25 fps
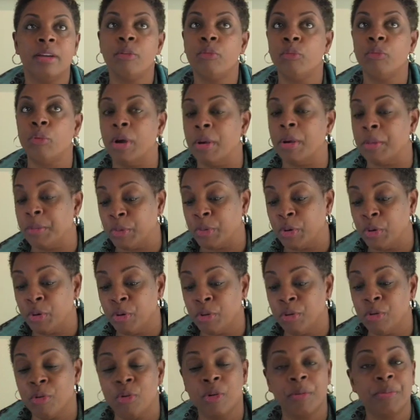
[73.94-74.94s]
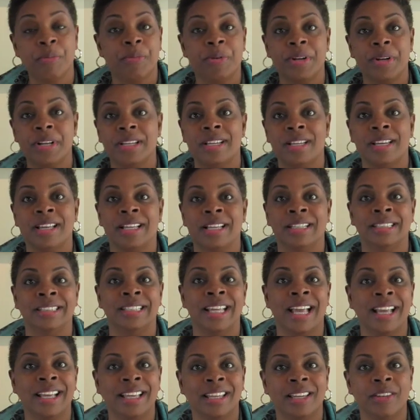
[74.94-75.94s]
From corporate
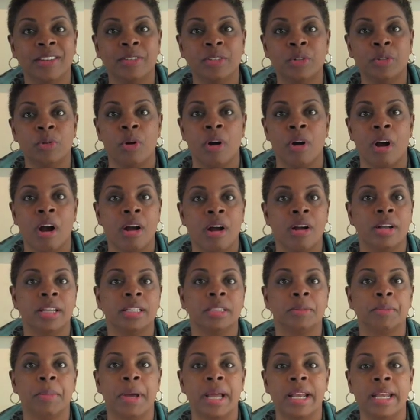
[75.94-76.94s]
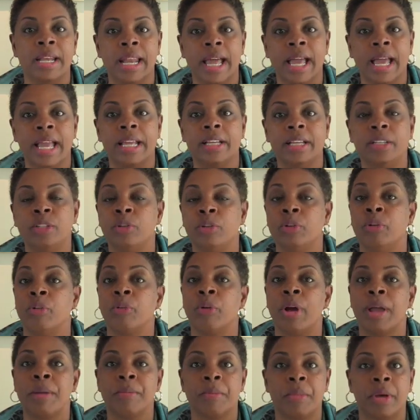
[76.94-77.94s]
executives who are artists by night to
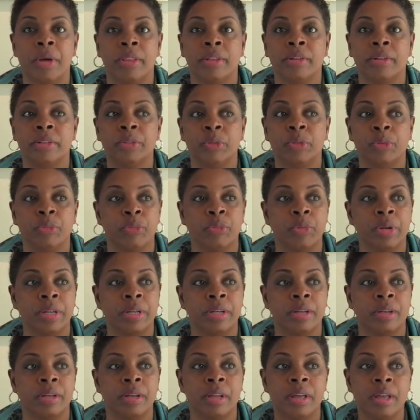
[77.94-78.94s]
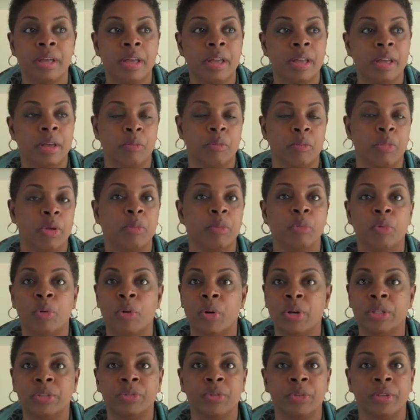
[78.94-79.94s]
grandmothers who've written
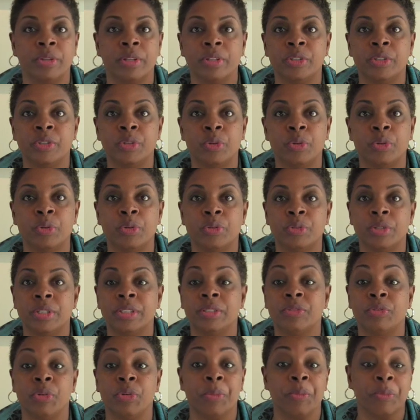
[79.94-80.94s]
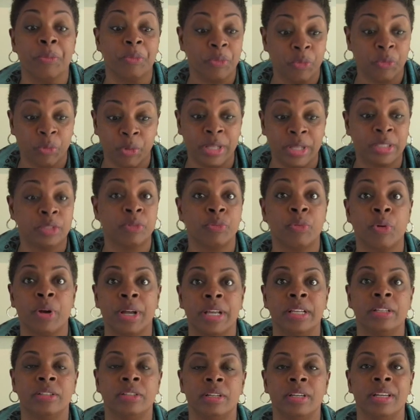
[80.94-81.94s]
memoirs for their children, from reservoir
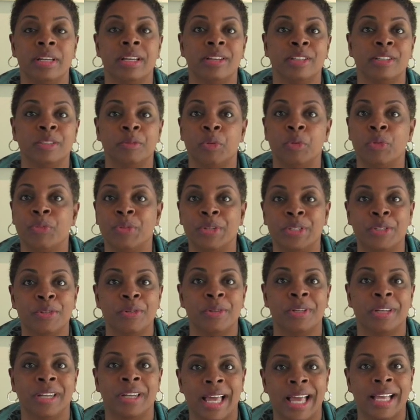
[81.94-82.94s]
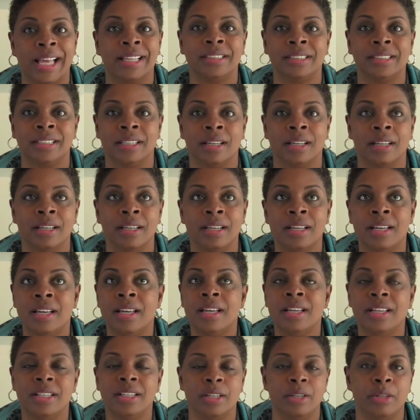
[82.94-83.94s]
engineers moving to Alaska
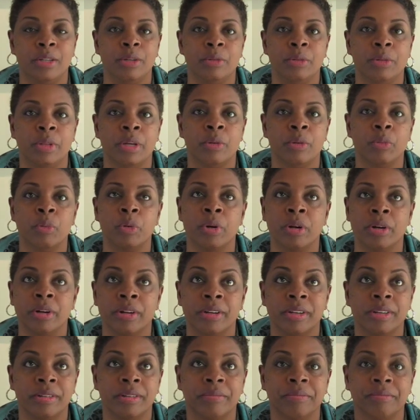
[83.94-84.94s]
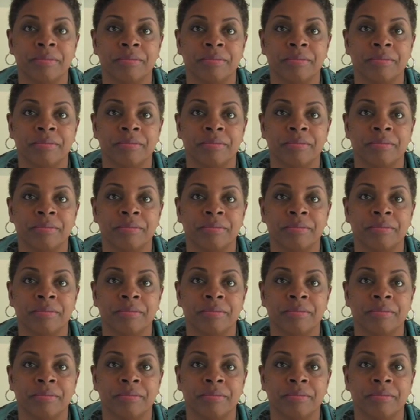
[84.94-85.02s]
to do their work.